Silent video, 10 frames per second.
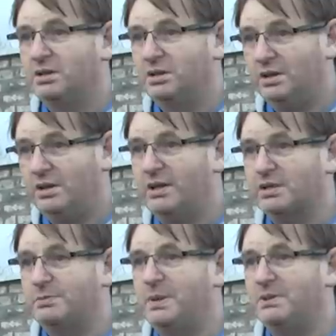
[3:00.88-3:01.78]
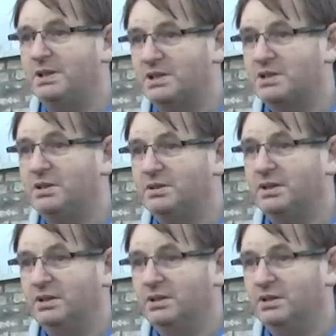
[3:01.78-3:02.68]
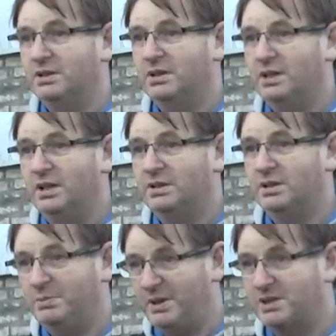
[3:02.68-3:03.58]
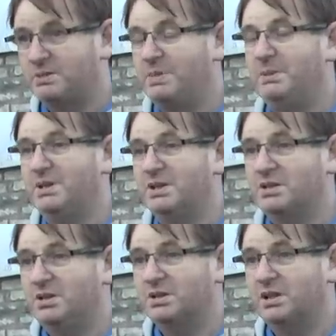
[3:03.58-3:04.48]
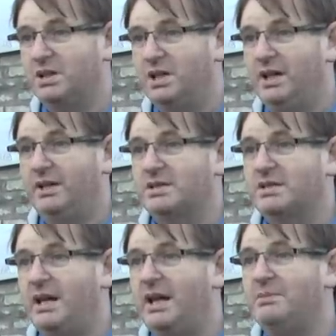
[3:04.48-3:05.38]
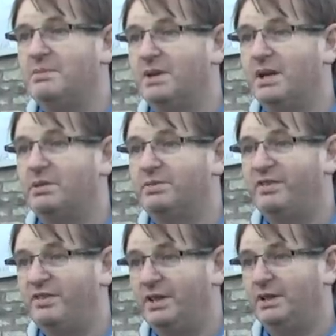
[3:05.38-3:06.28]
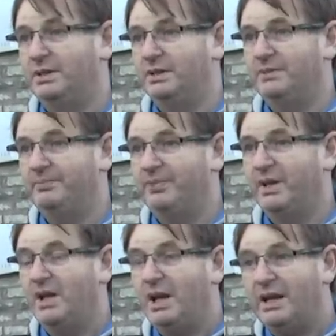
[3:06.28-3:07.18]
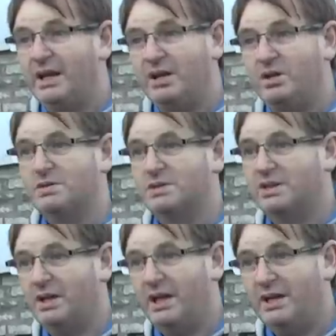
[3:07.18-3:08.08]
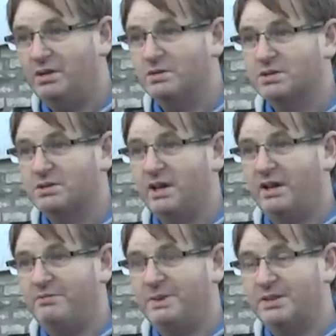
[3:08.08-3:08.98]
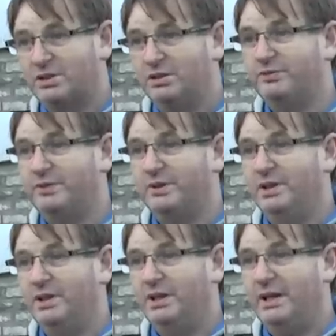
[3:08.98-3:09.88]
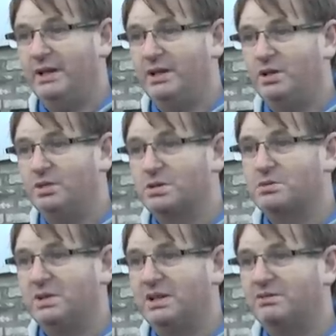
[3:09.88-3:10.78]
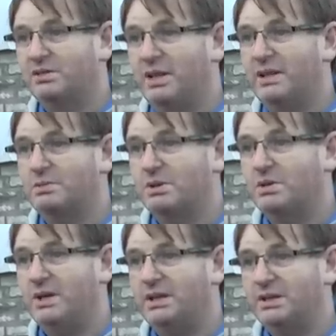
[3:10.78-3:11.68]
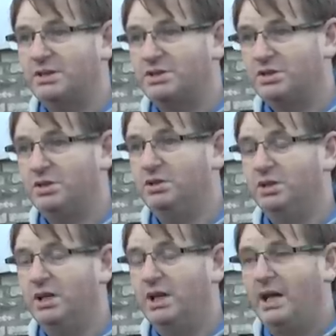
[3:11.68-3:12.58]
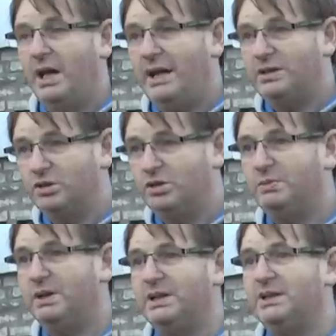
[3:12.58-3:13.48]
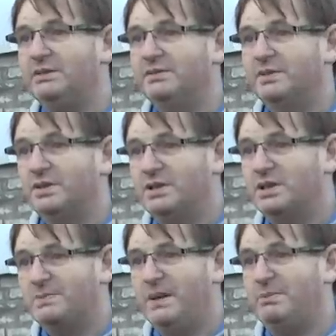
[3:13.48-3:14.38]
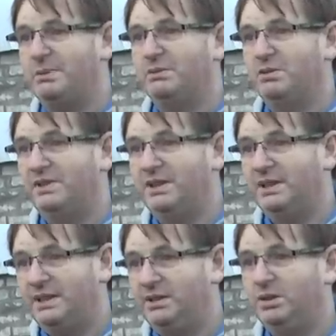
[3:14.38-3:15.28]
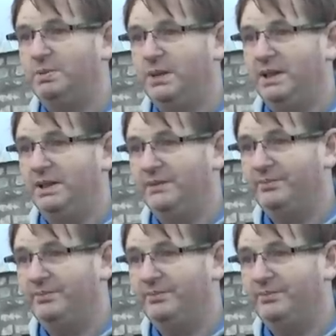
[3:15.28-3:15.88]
to the loyalist people of this country and to the Protestant people of this country. It is time they are fulfilled. And I always have been truthful, and I always will give credit where credit is due. I do believe there is people within the DUP